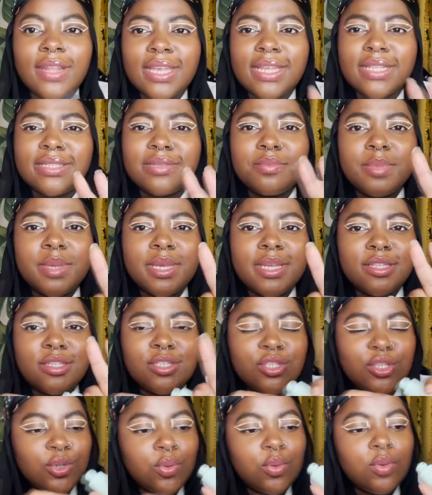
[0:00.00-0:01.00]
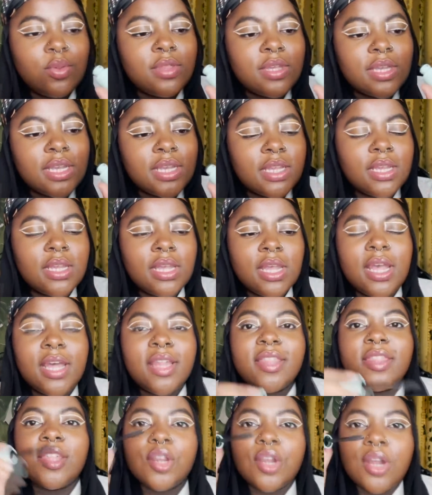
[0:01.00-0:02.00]
like it's a bit too thick.
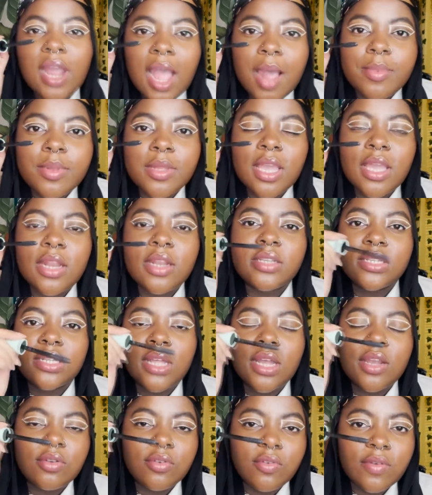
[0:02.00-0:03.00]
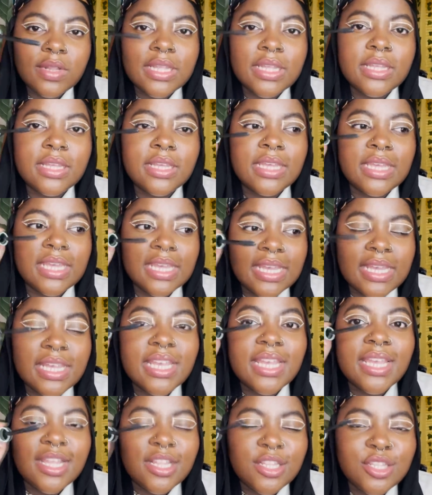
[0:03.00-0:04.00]
Thinner applicators allow you to really get
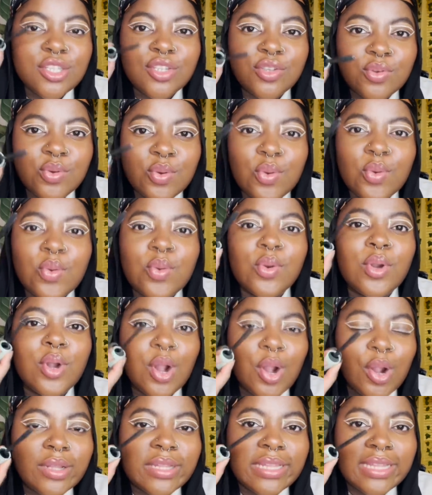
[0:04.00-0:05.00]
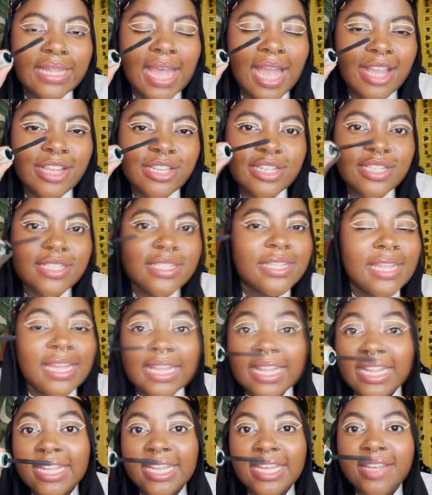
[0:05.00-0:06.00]
into curly lashes and
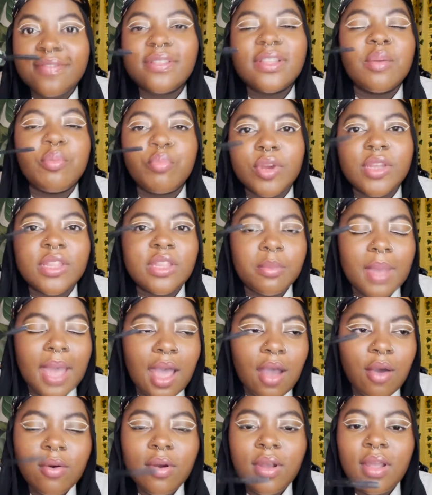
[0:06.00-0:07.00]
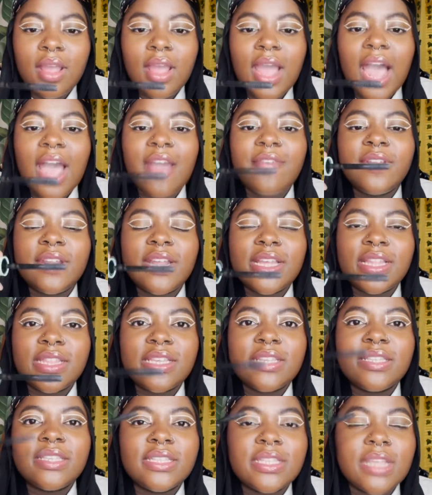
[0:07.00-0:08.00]
like lift and bring them out. I feel like
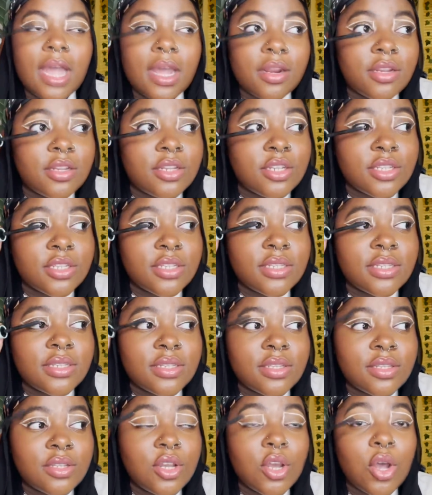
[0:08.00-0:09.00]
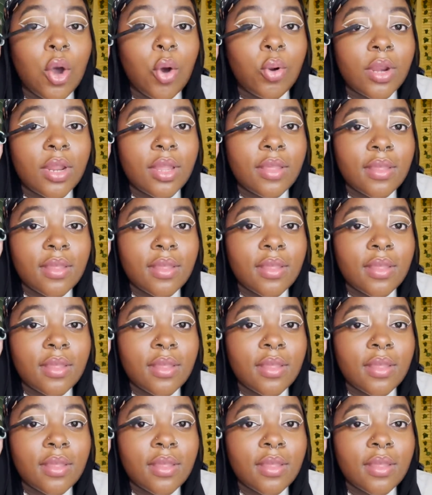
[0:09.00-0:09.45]
this is kind of just coating